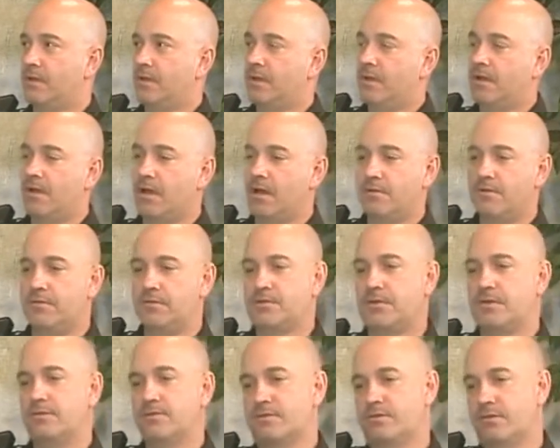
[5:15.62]
other
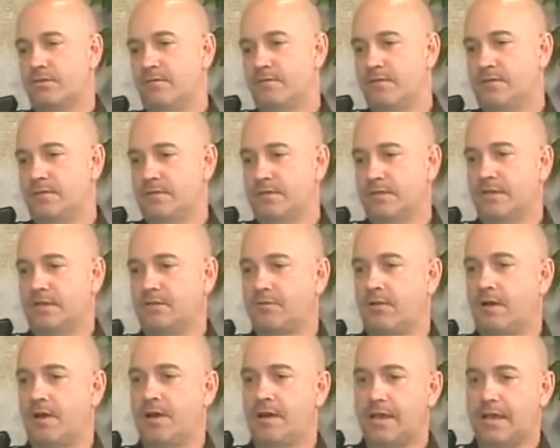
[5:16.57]
senior services like
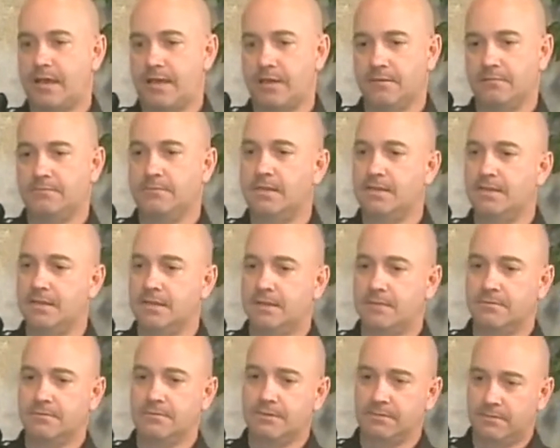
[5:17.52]
Triad
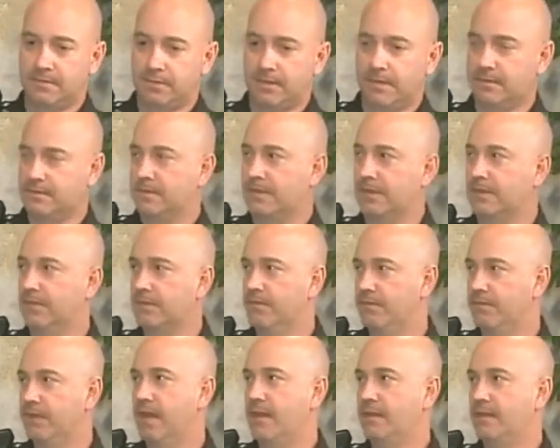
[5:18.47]
and things like
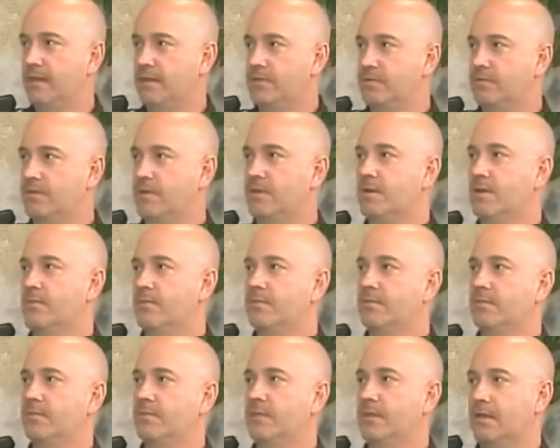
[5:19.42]
of that nature to help
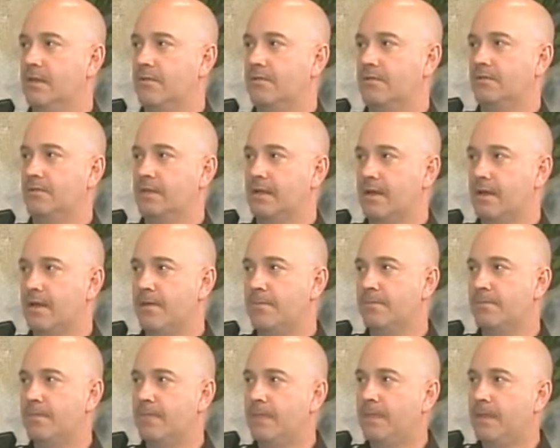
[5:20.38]
the elderly out.
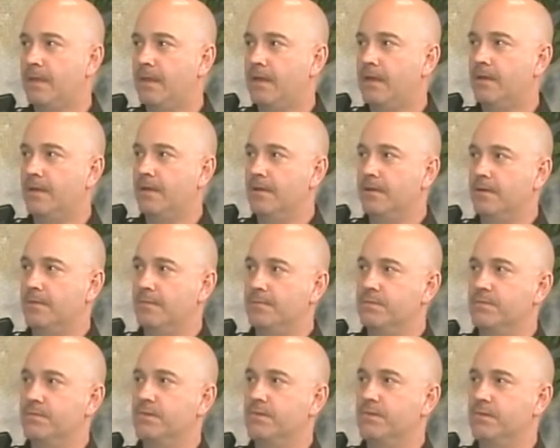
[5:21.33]

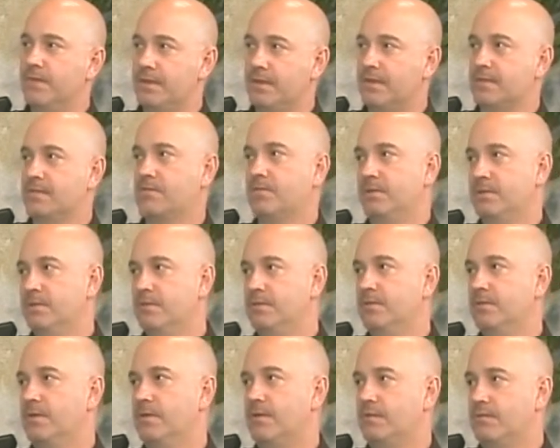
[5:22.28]
So yes, we
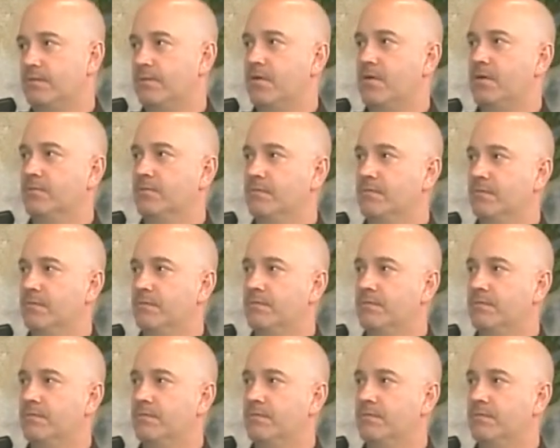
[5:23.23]
do get involved with